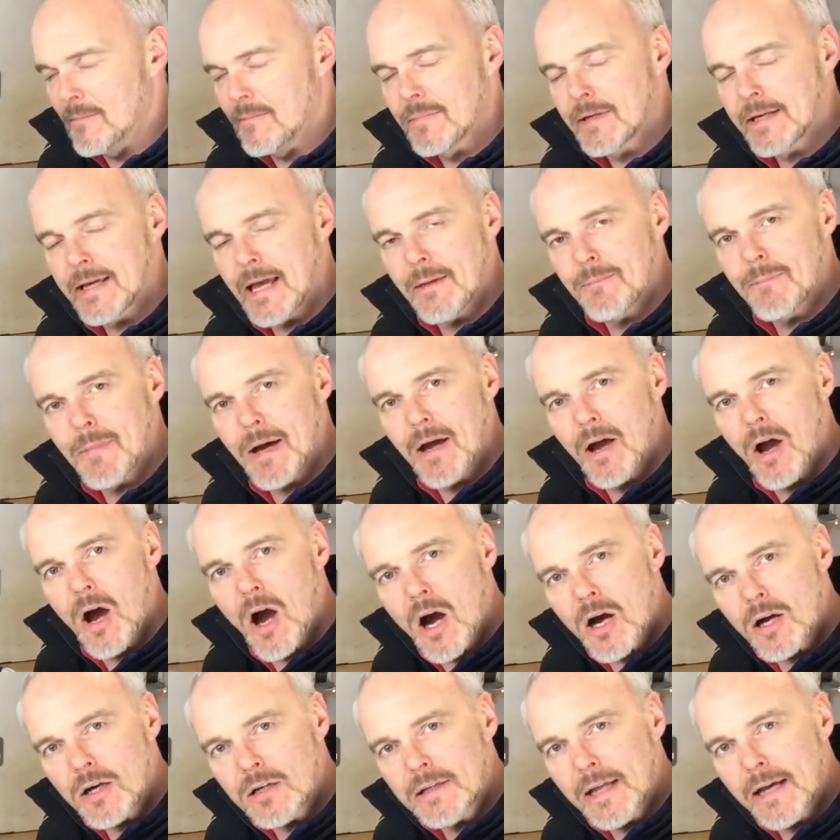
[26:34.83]
get my
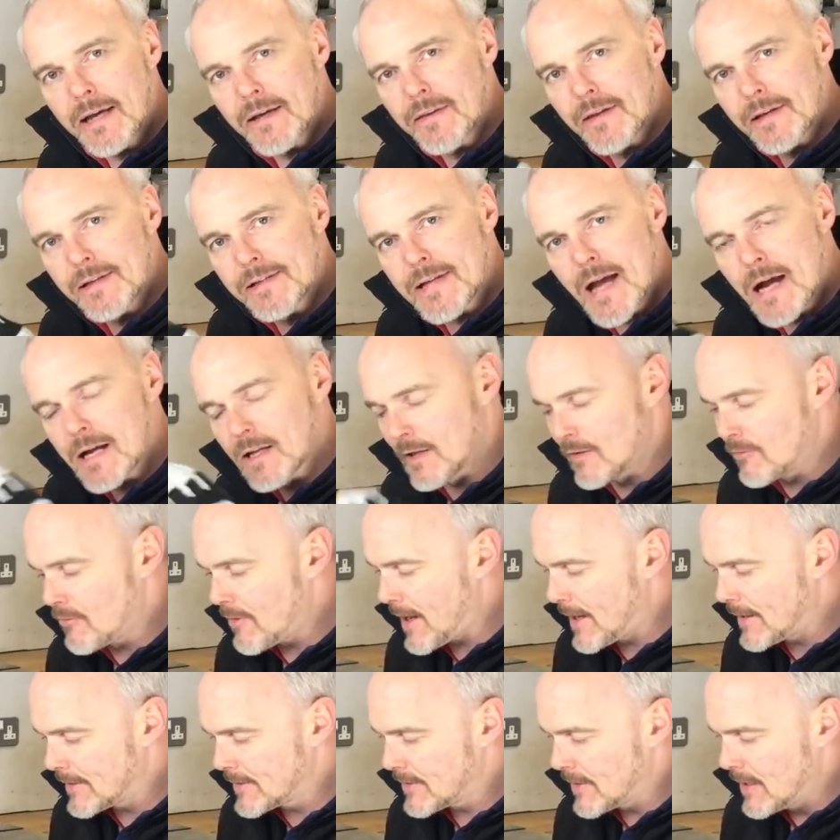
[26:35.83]
arc length exactly
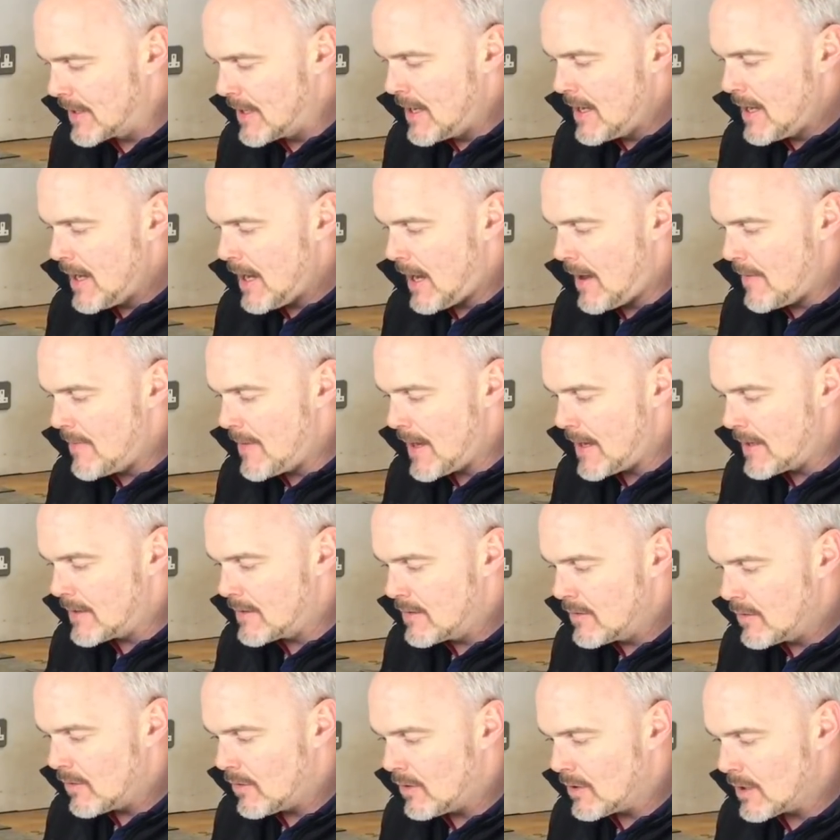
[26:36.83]
right, and then
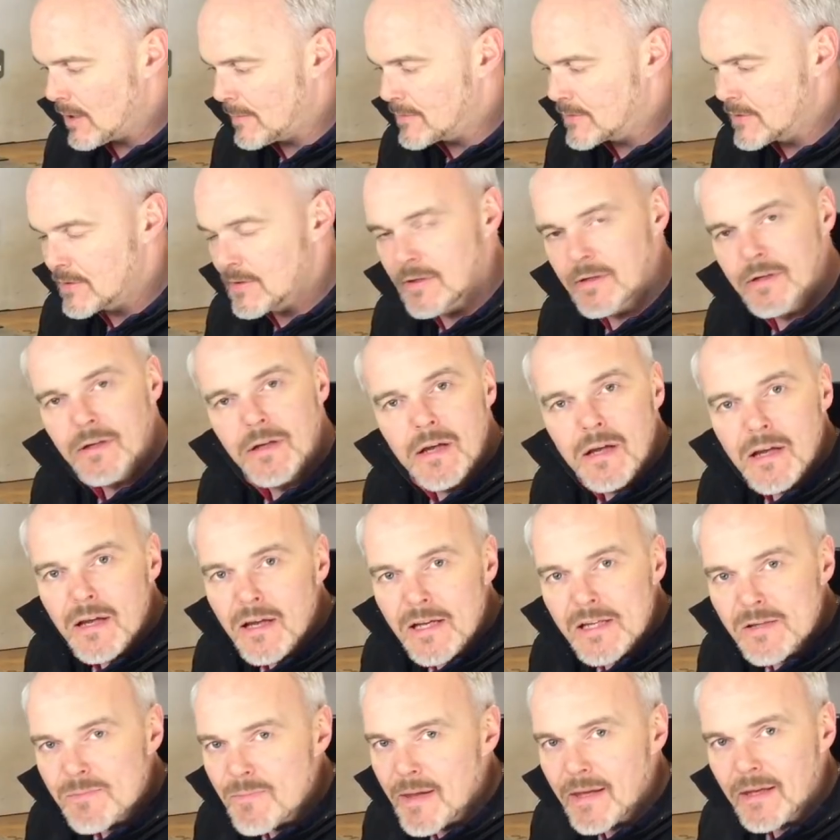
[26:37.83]
all I'm doing
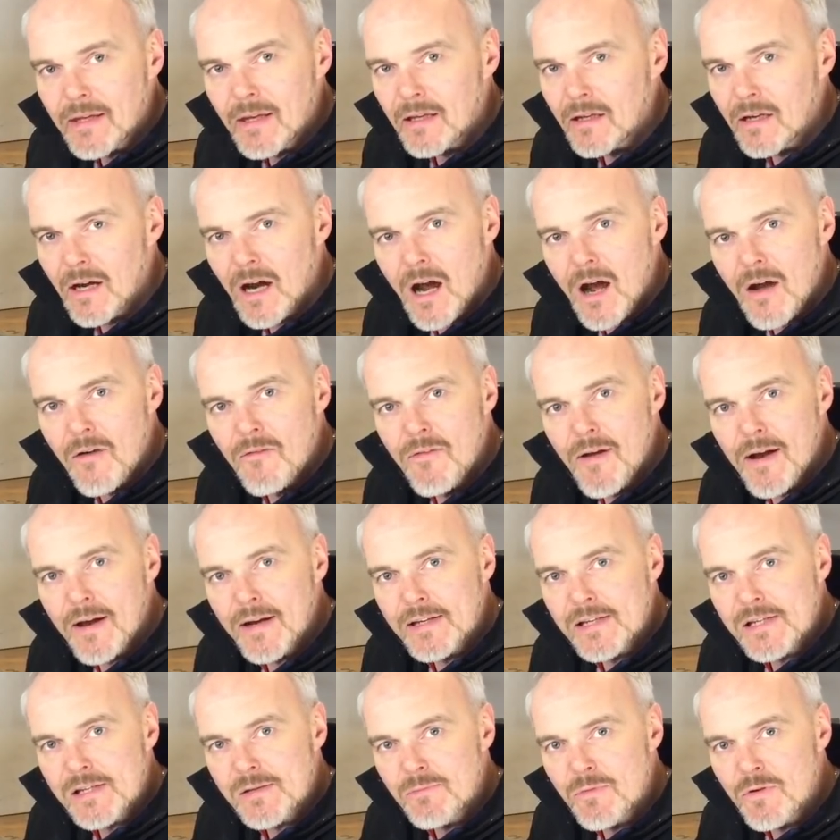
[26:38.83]
is making a very
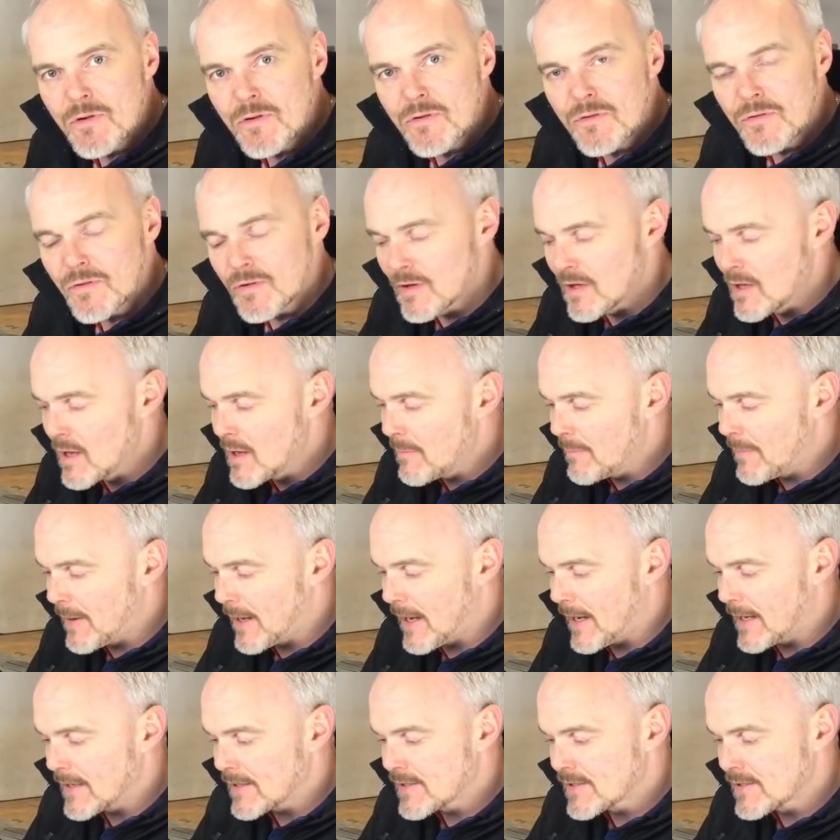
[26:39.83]
smooth
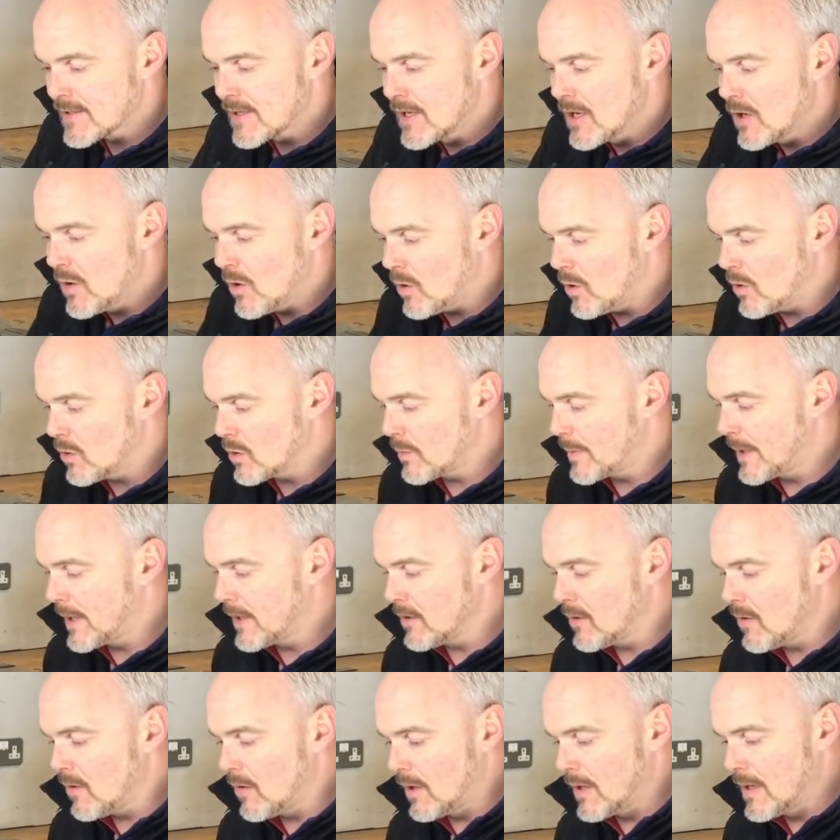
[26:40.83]
pass all the way
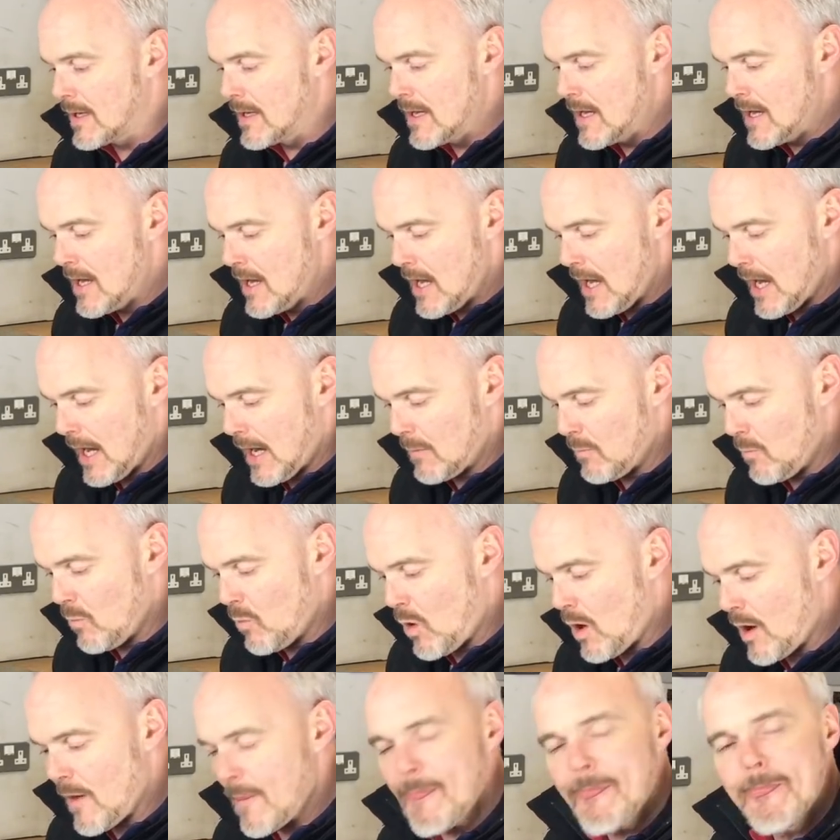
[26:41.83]
along. And
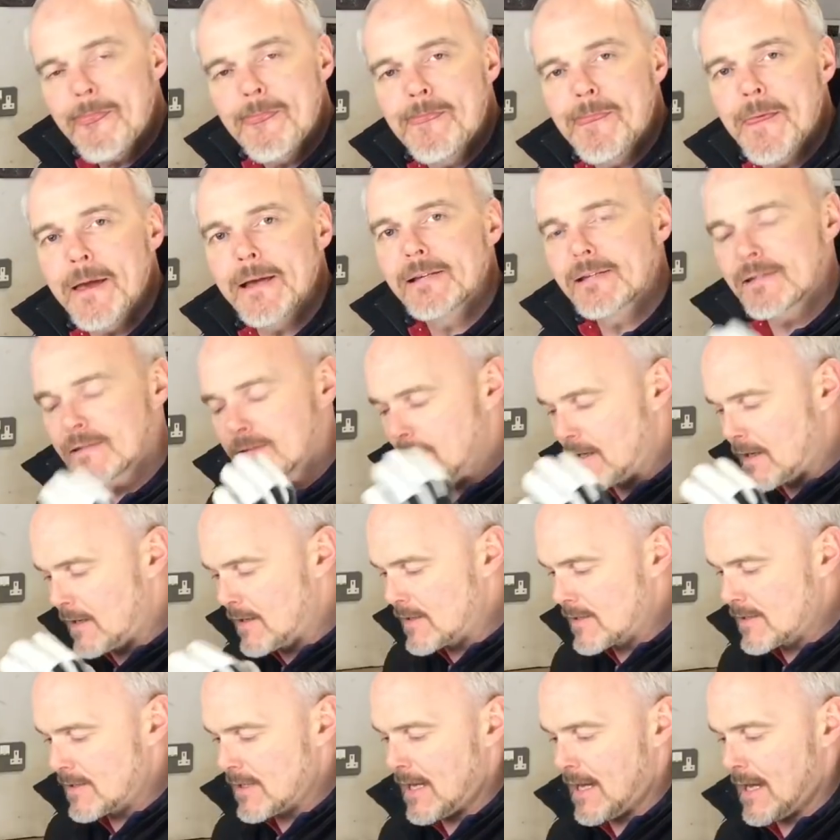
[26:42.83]
what this
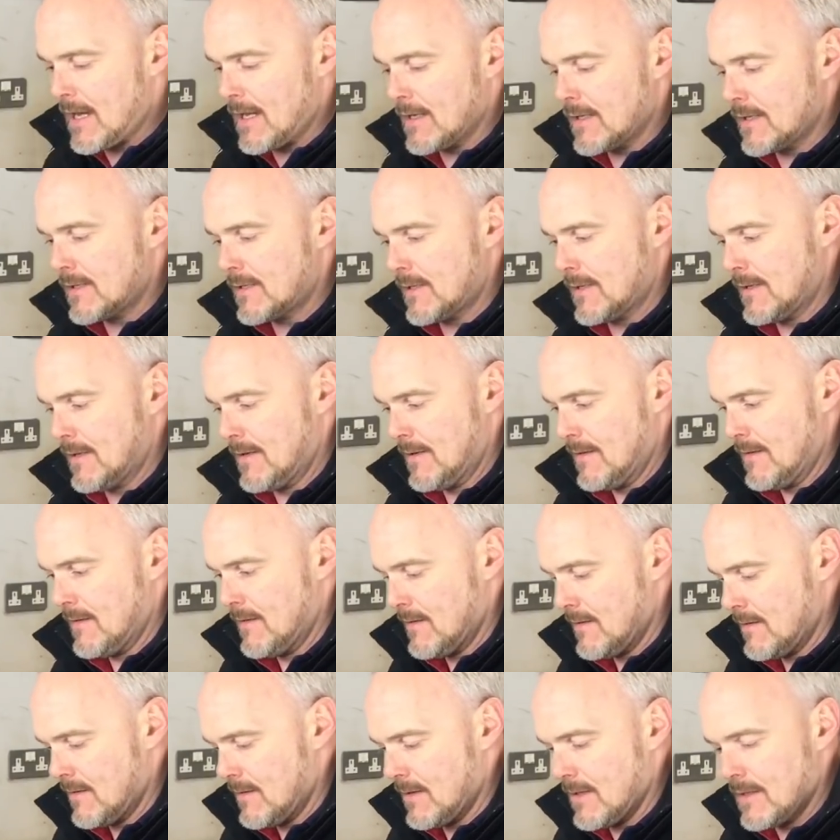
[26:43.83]
does is, I
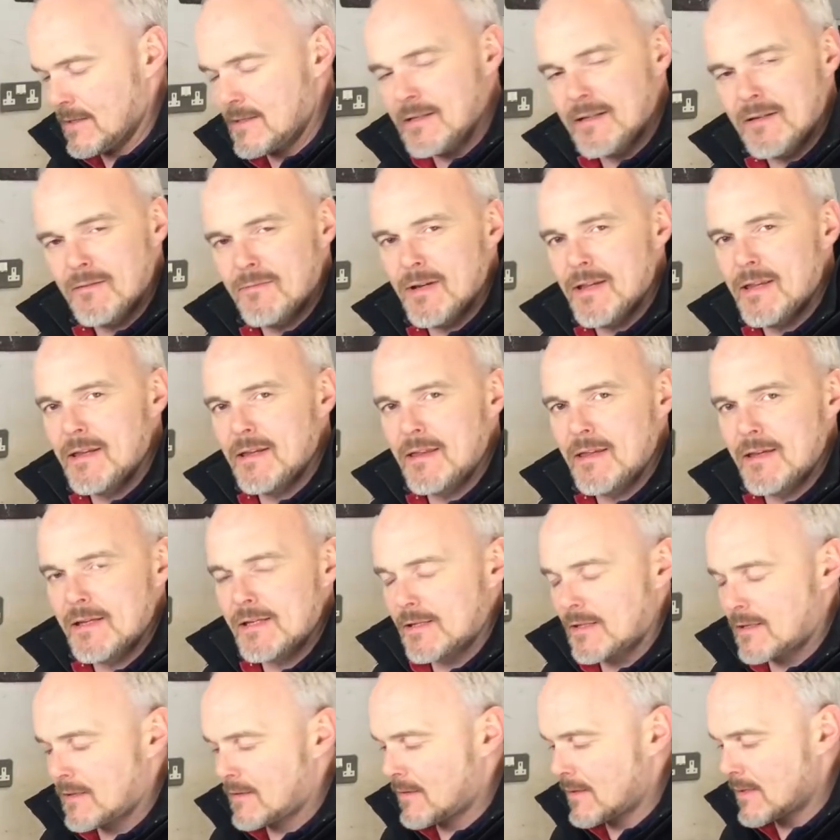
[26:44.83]
don't know whether this
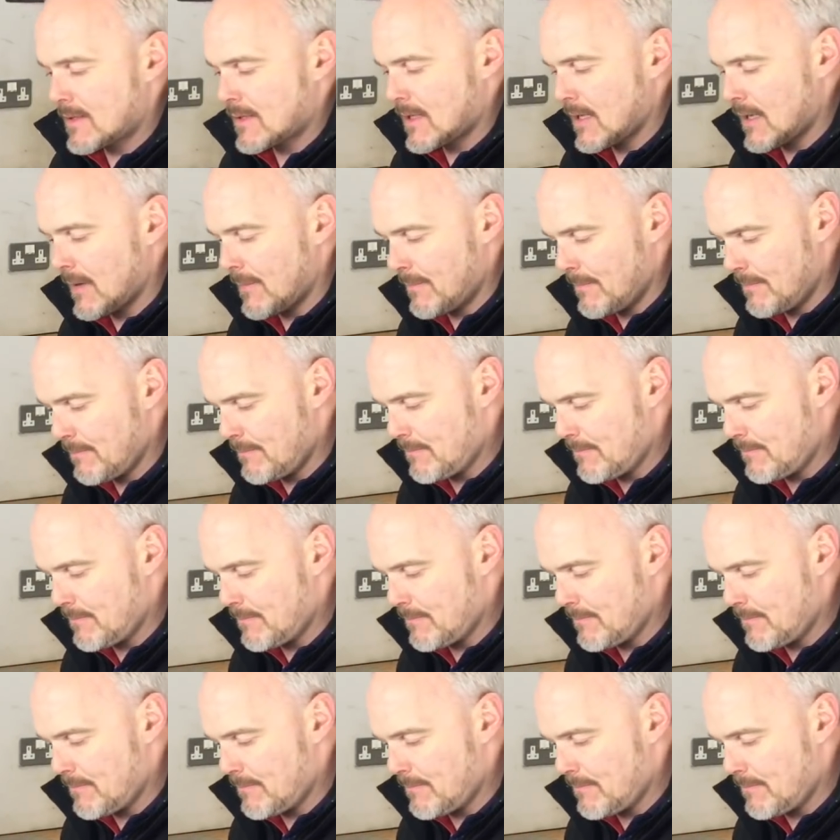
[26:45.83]
is going to